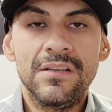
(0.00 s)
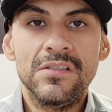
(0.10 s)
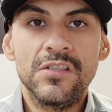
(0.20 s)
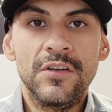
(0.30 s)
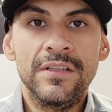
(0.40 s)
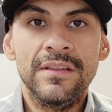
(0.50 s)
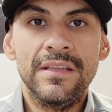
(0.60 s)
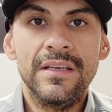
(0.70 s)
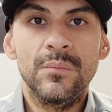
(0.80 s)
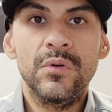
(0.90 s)
concerning
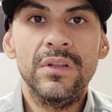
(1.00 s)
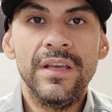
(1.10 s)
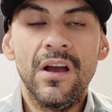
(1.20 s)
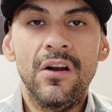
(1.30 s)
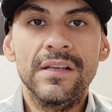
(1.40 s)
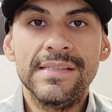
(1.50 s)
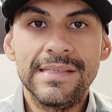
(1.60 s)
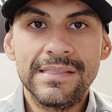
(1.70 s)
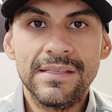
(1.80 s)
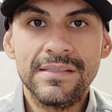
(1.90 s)
the Aprilia
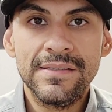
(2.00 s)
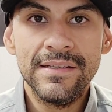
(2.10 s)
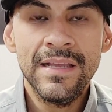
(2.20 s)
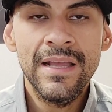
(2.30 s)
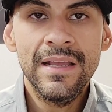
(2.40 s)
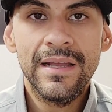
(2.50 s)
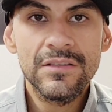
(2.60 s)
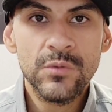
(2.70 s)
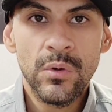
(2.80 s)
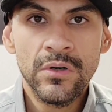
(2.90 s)
RS660 and
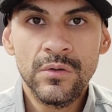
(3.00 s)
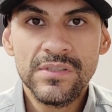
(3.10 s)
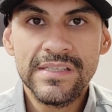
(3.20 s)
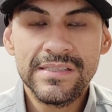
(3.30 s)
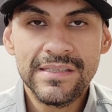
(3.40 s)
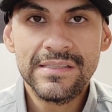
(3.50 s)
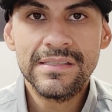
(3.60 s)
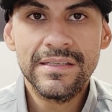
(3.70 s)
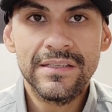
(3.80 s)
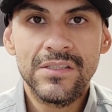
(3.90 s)
Tuono
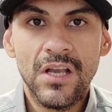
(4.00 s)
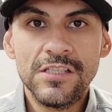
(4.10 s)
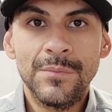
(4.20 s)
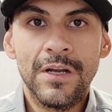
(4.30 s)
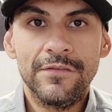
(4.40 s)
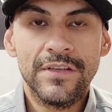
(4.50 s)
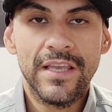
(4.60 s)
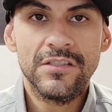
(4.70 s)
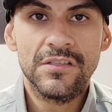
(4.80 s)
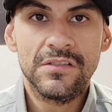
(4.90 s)
660 exhaust
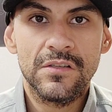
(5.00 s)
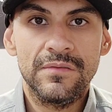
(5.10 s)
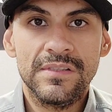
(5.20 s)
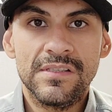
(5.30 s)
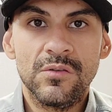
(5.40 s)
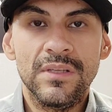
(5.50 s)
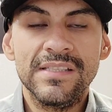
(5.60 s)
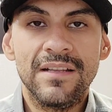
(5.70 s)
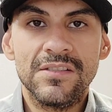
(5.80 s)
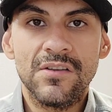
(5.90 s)
modification service. So
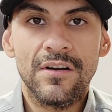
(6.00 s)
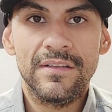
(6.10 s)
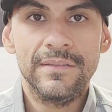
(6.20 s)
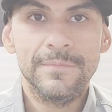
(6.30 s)
let's get started.